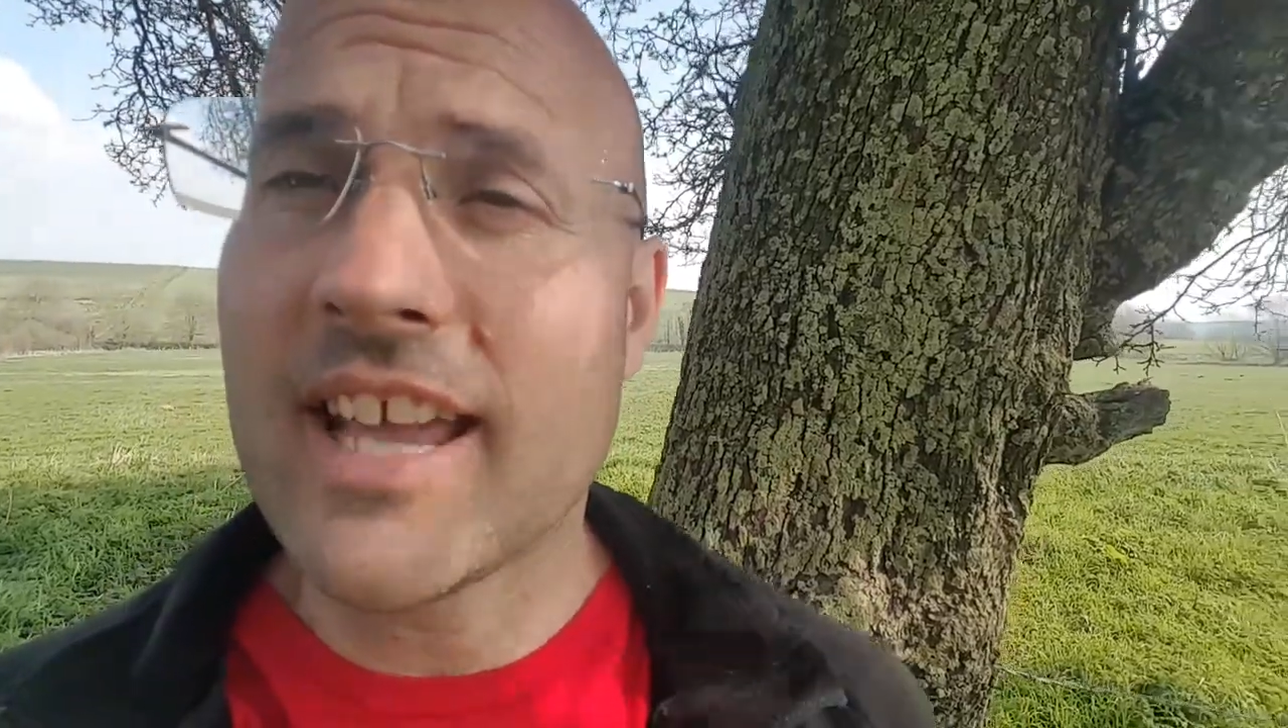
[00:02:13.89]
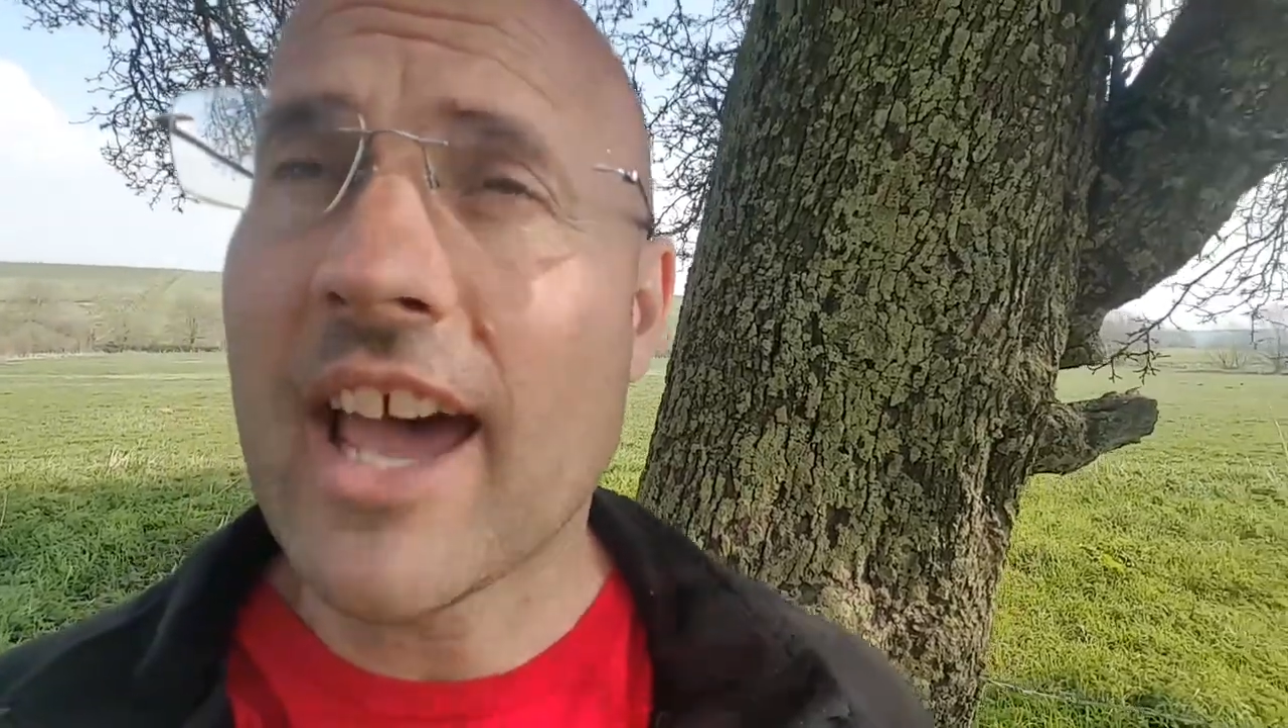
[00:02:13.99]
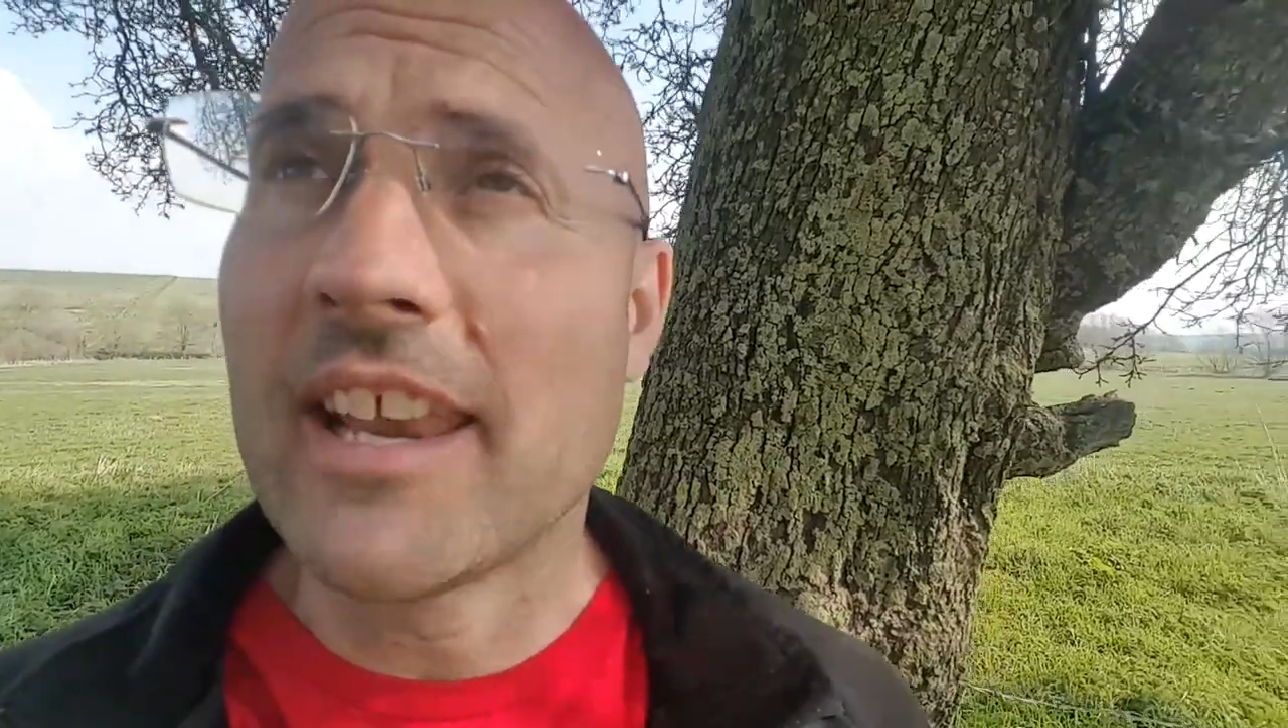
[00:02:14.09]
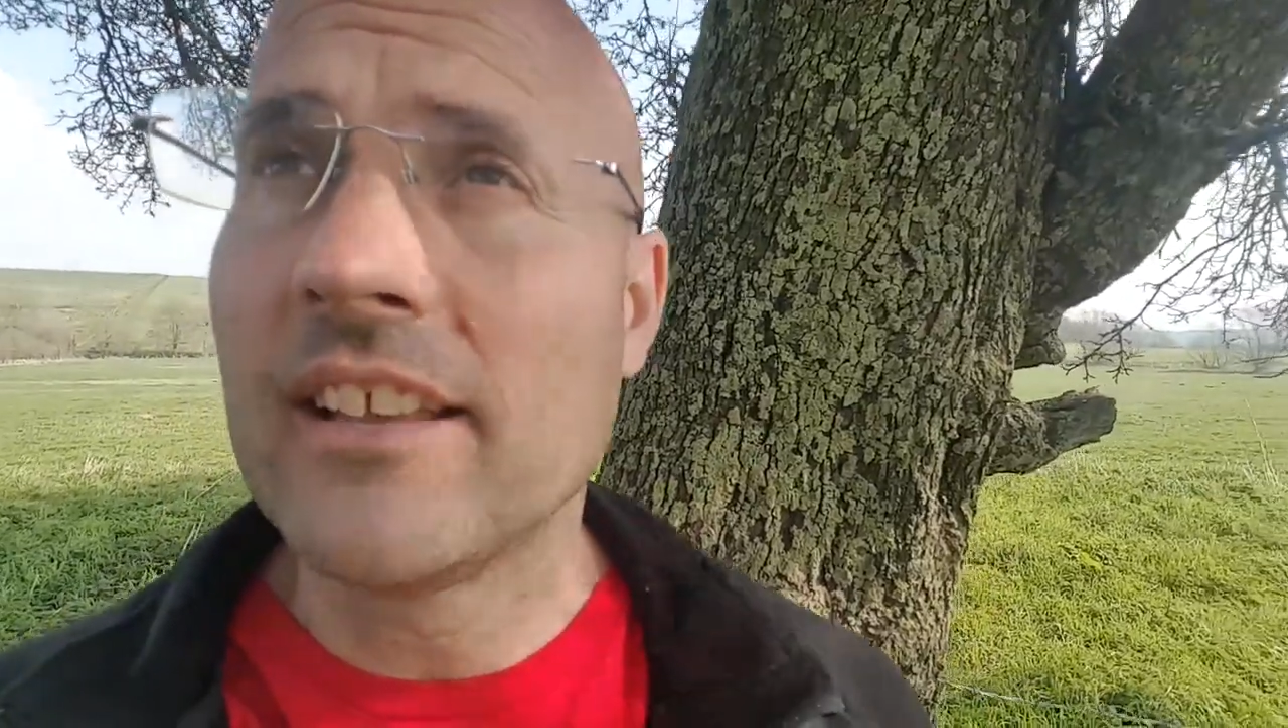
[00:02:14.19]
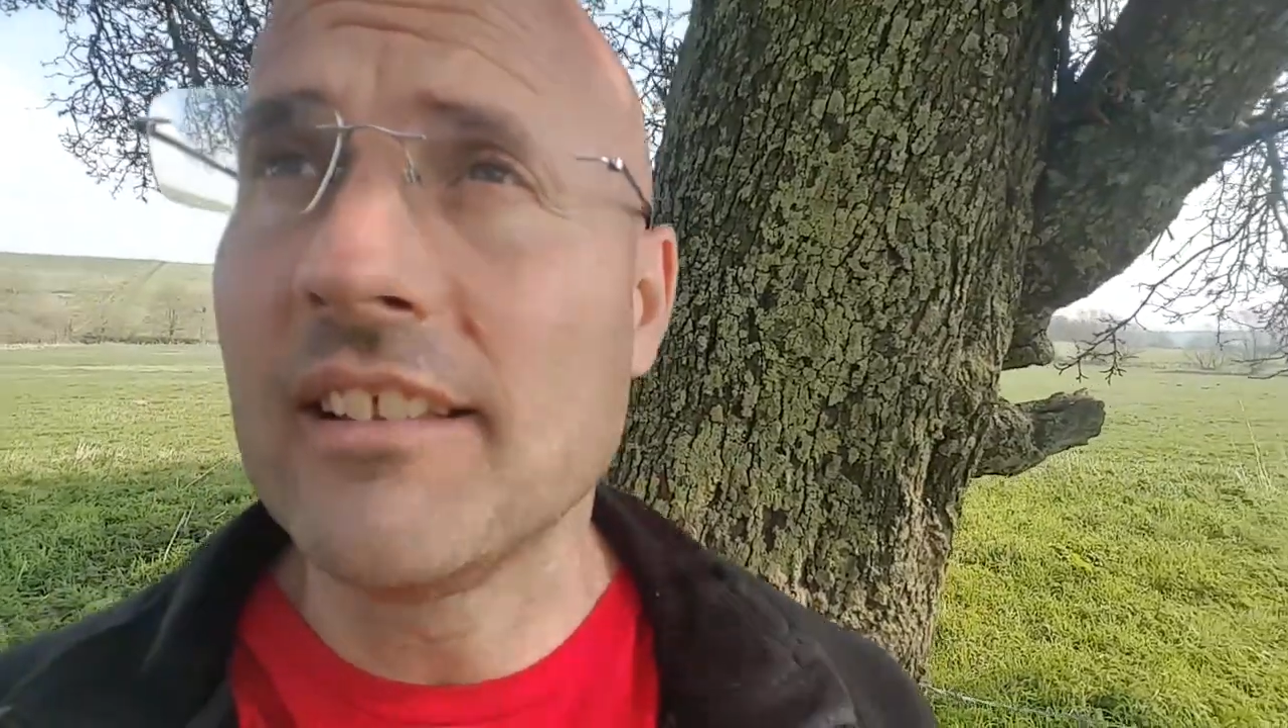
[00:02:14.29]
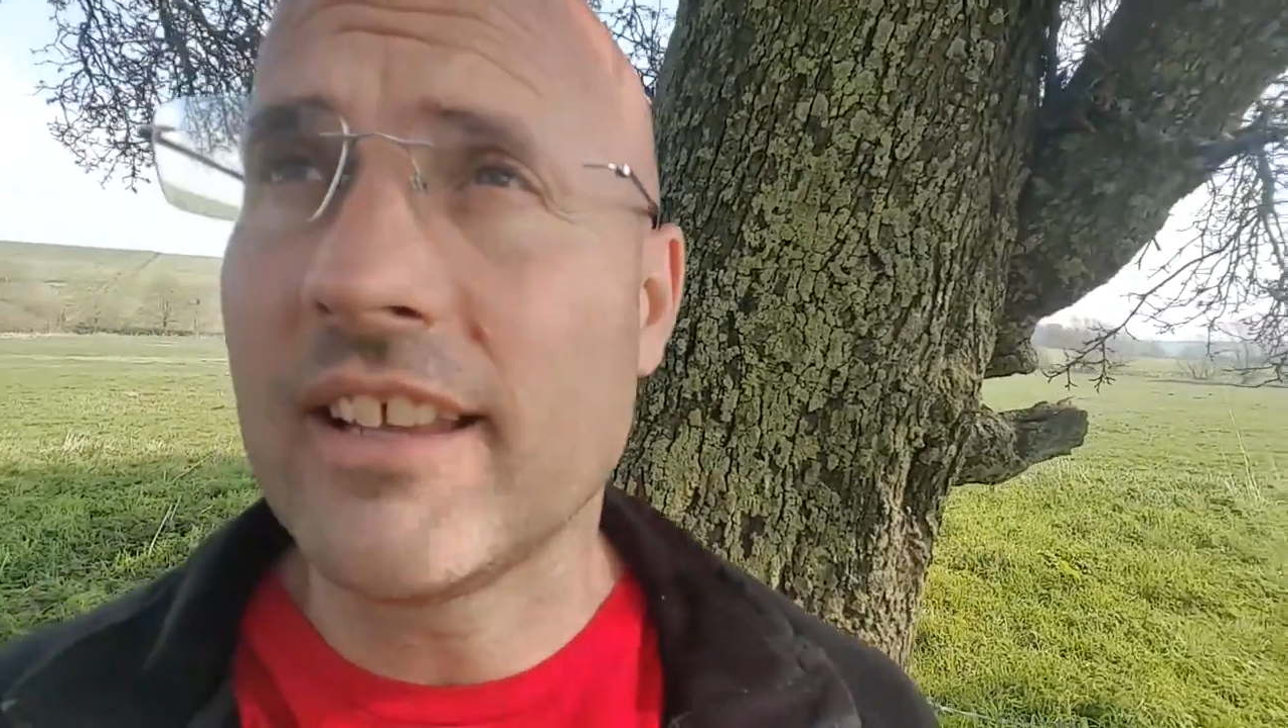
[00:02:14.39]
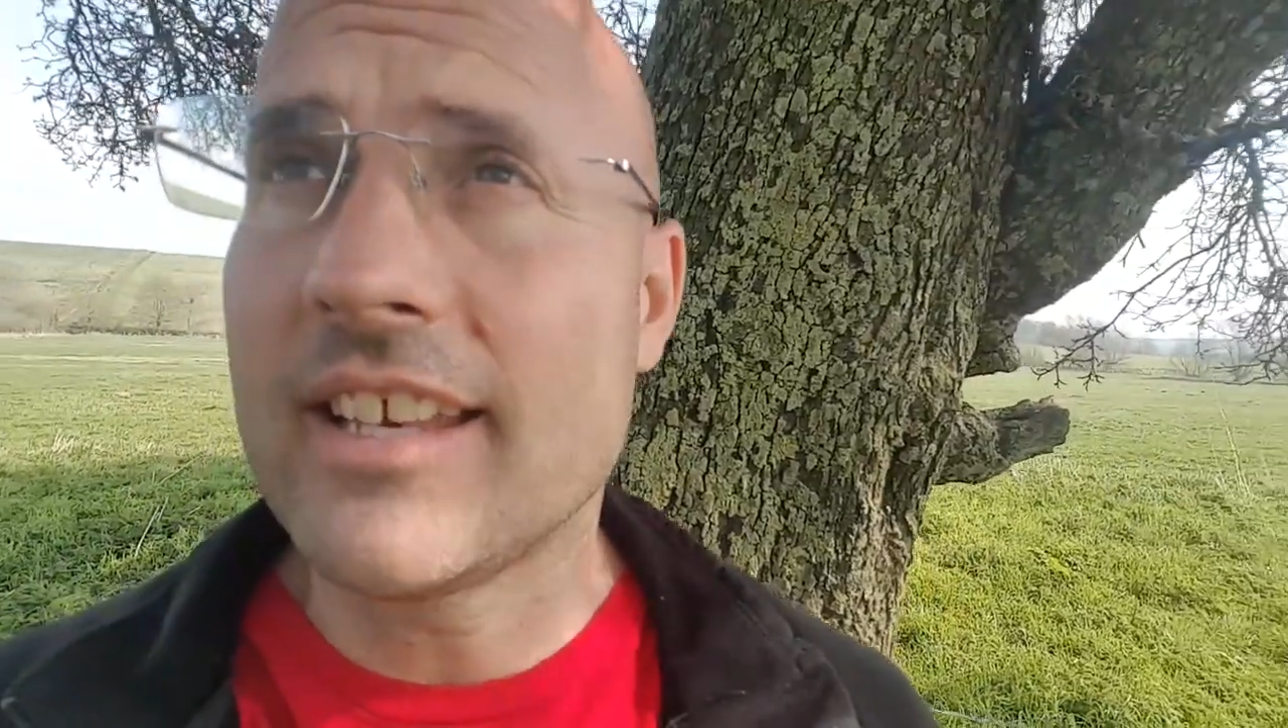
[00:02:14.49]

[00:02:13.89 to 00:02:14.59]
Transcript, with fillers: tunnel